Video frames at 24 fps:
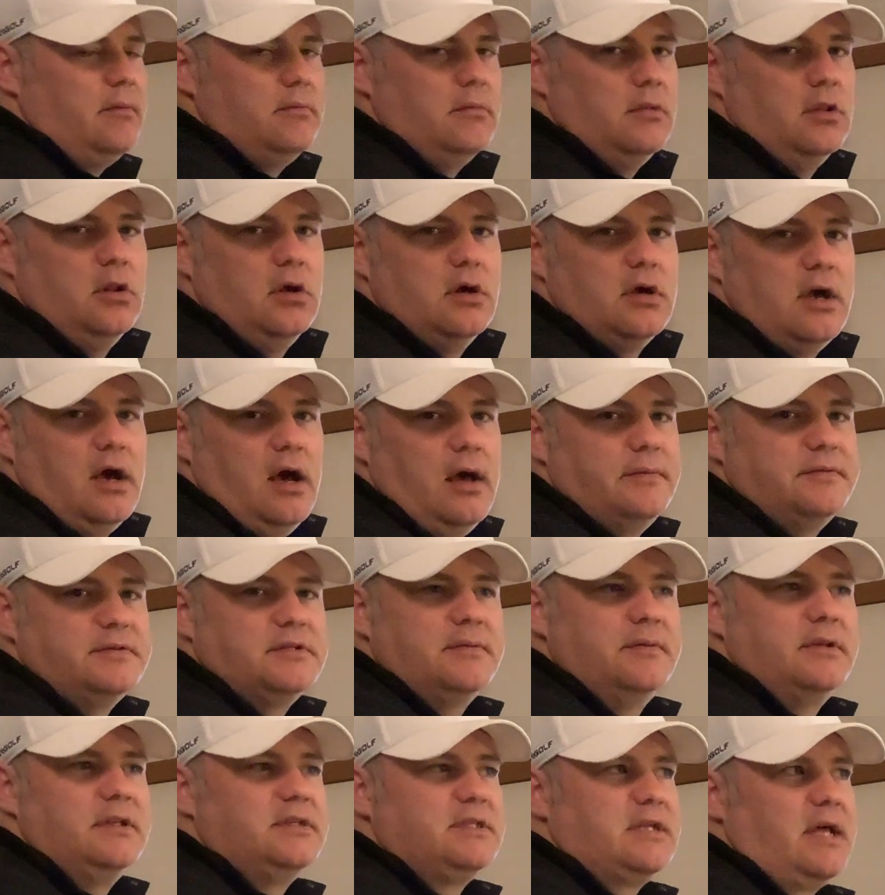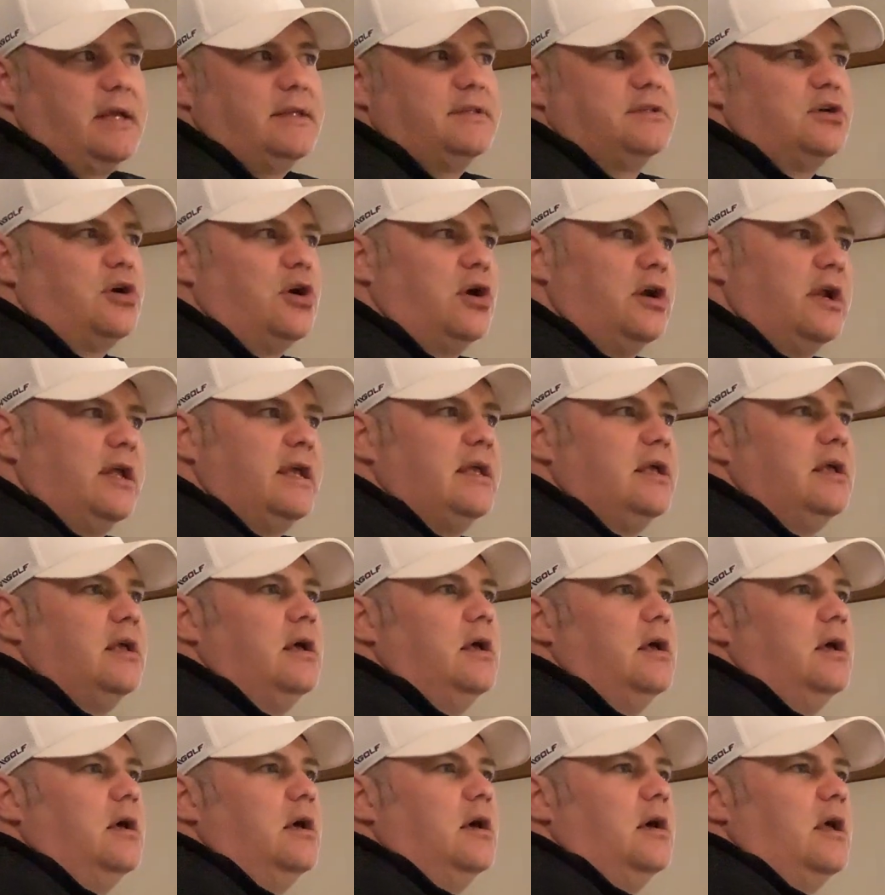look up some of this, like turning
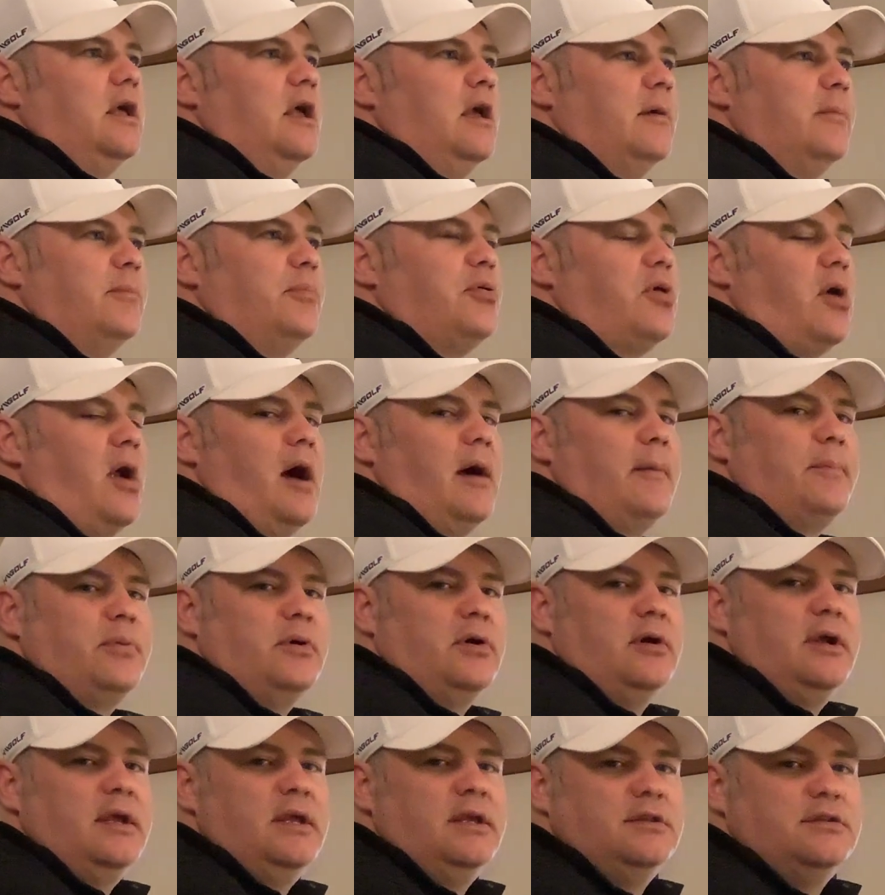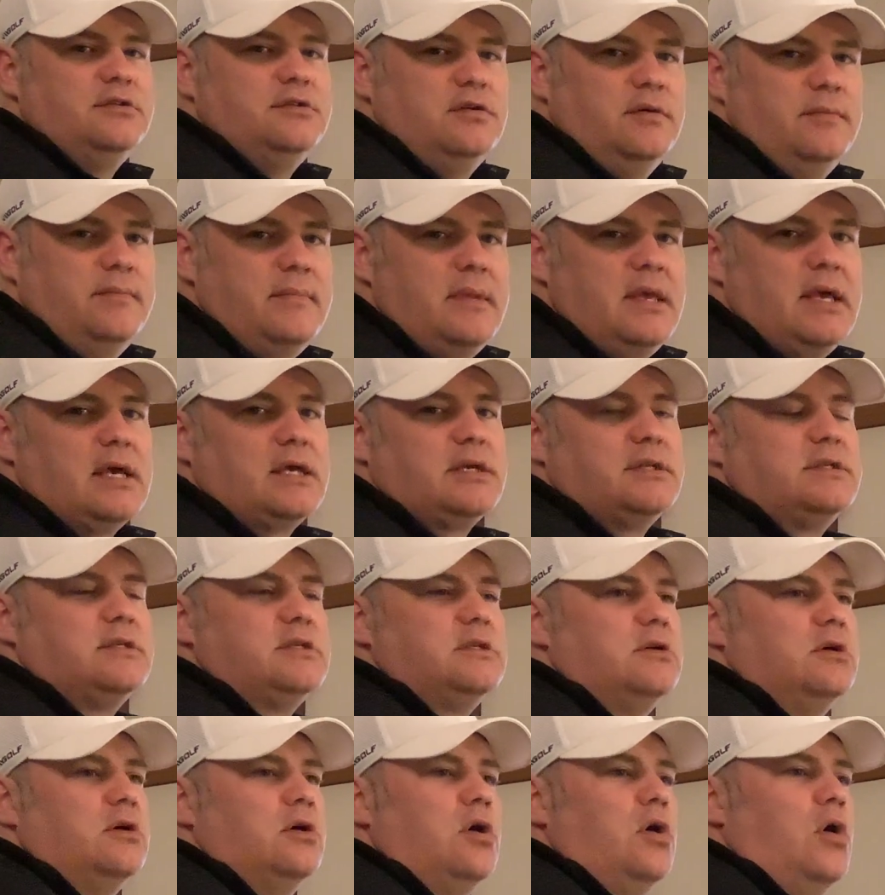improper into
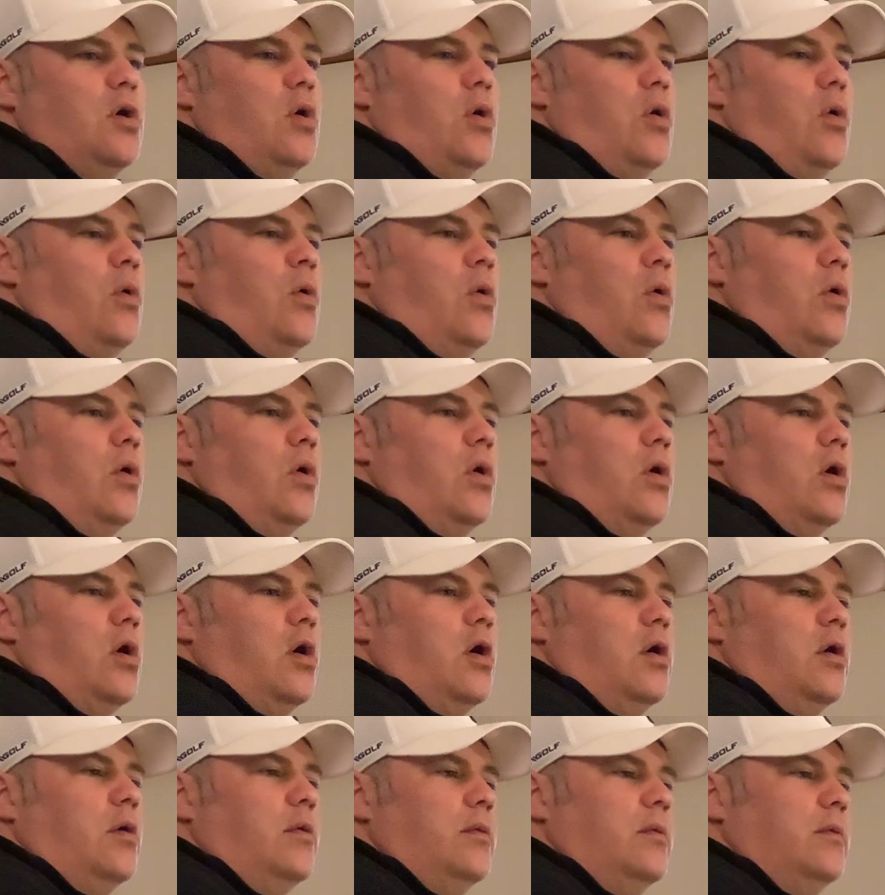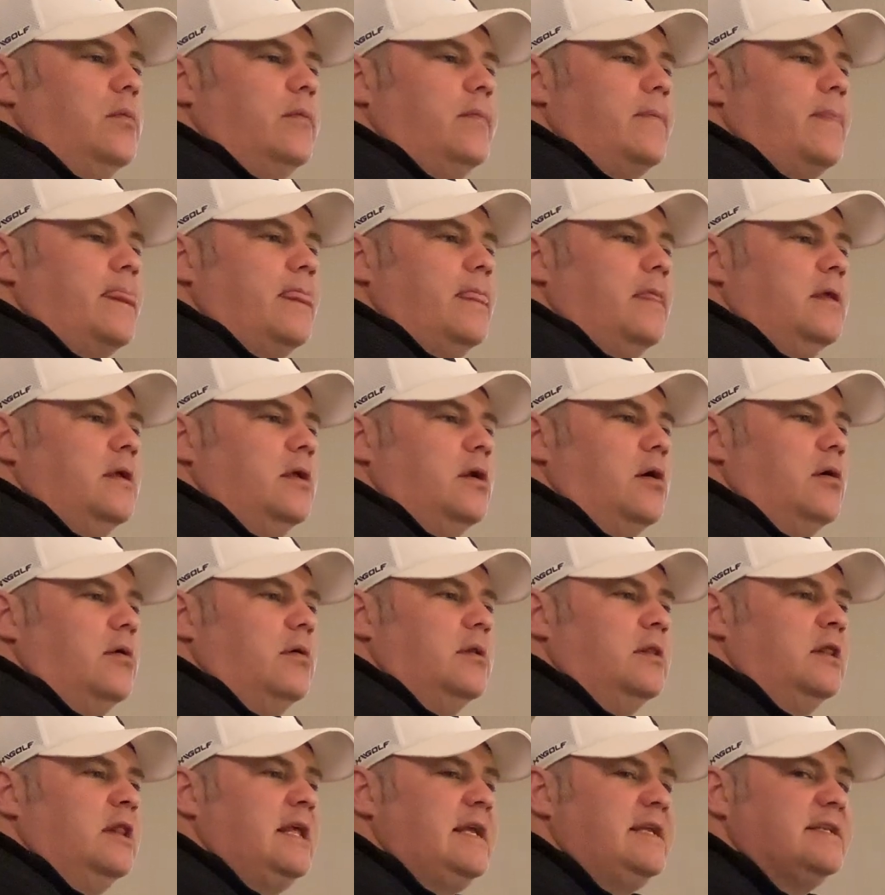mixed, or
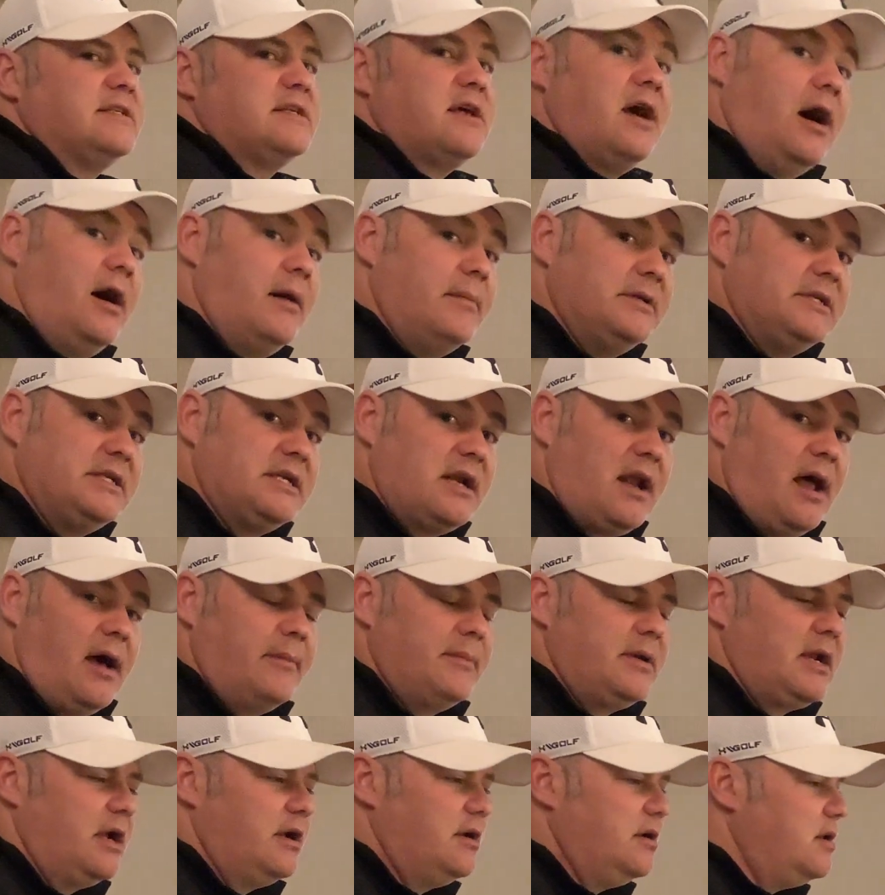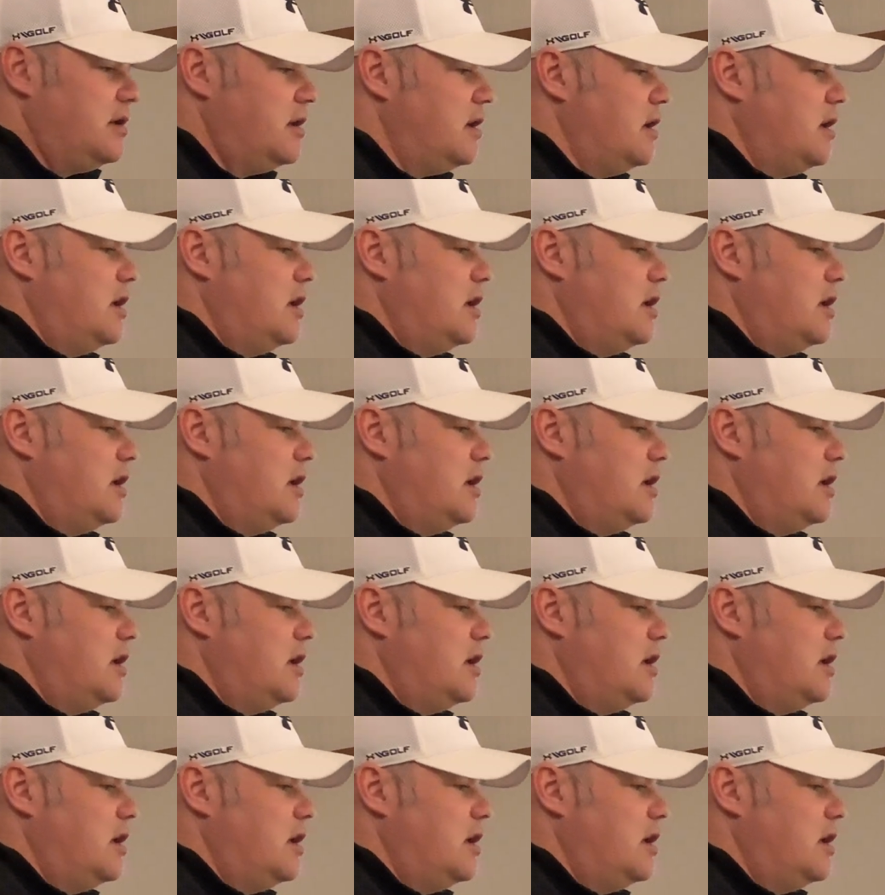least common denominator.